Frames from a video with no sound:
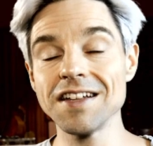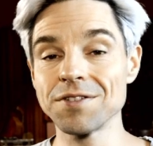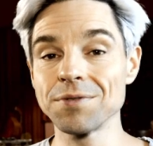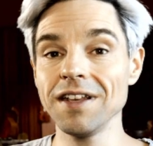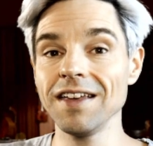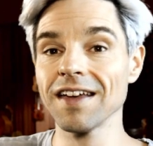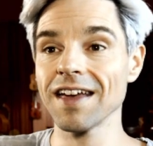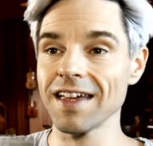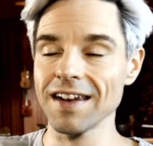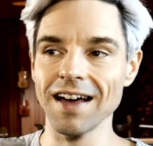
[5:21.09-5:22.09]
It's really,
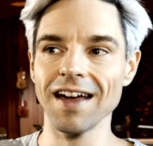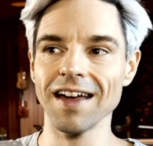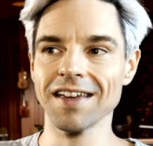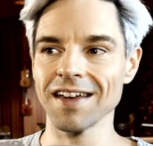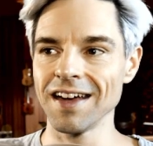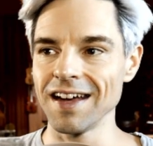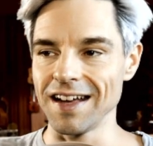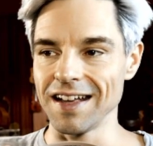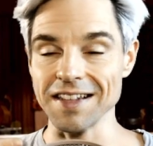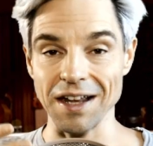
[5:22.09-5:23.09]
again, like, it's